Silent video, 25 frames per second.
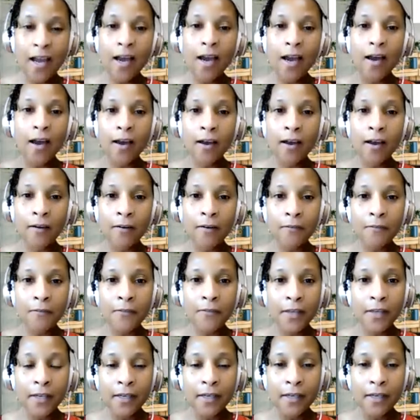of
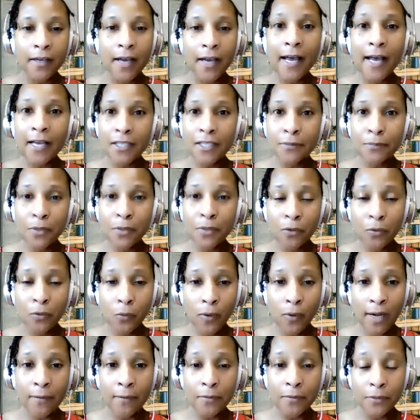the hospital
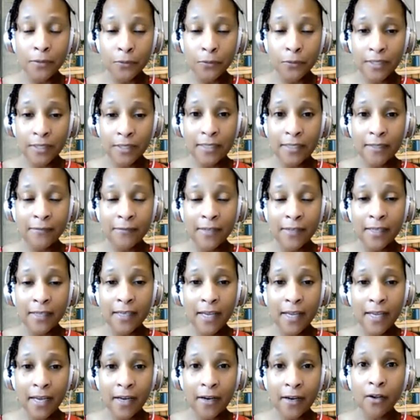where i was receiving
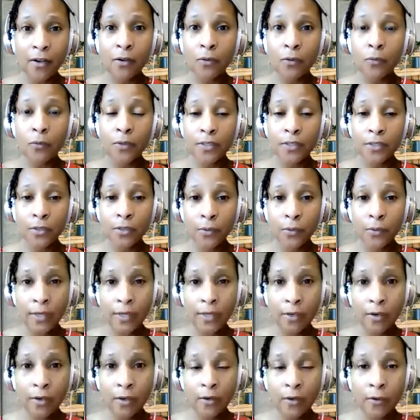care was
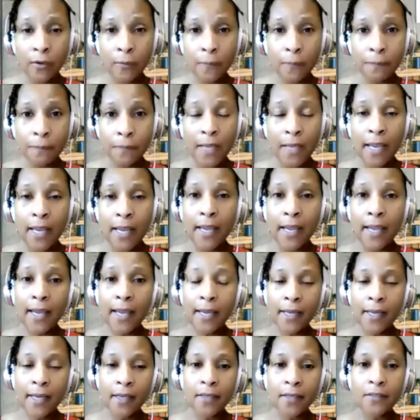critical
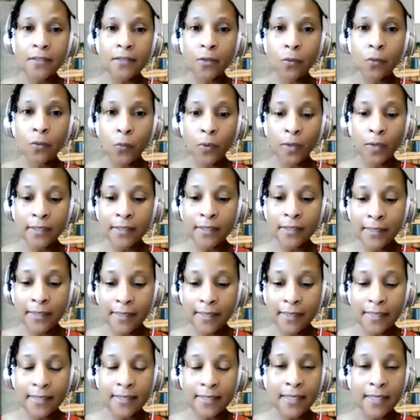and one of the
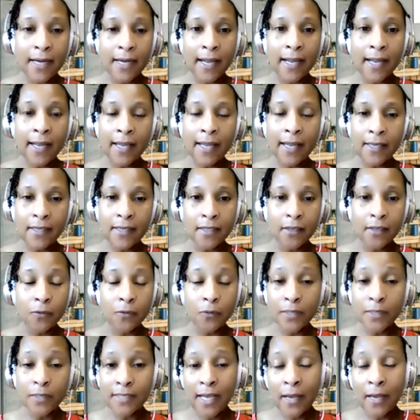things that i had done
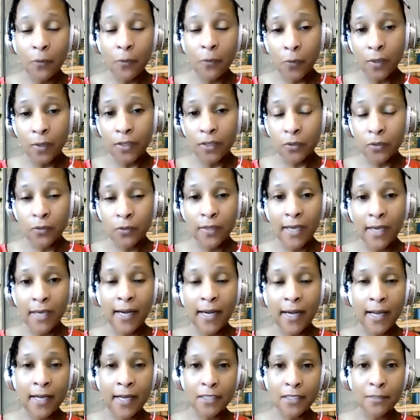was i went to that
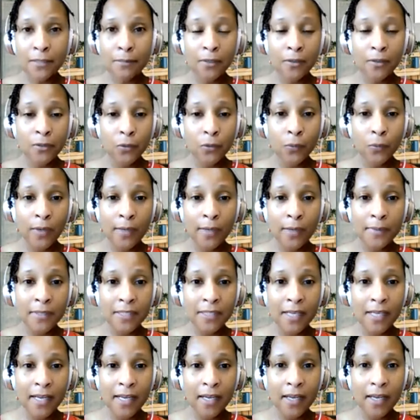hospital's
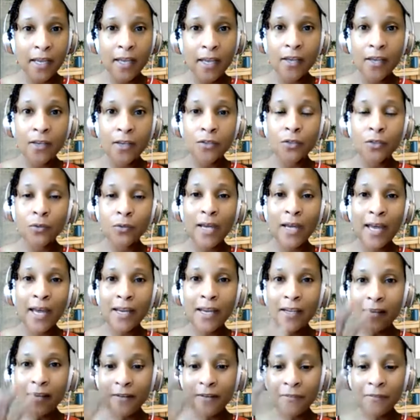website to
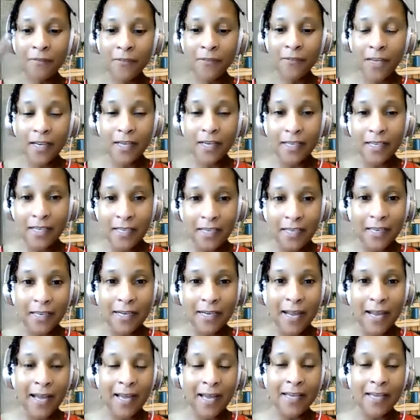kind of get an
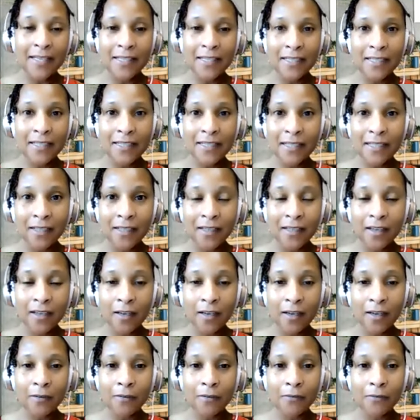idea
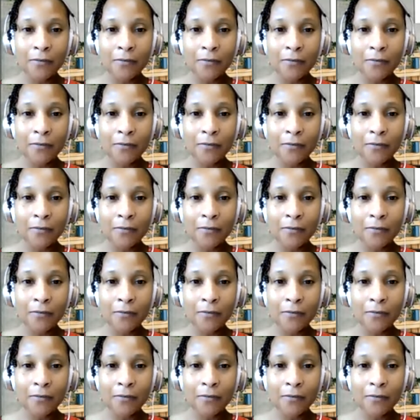of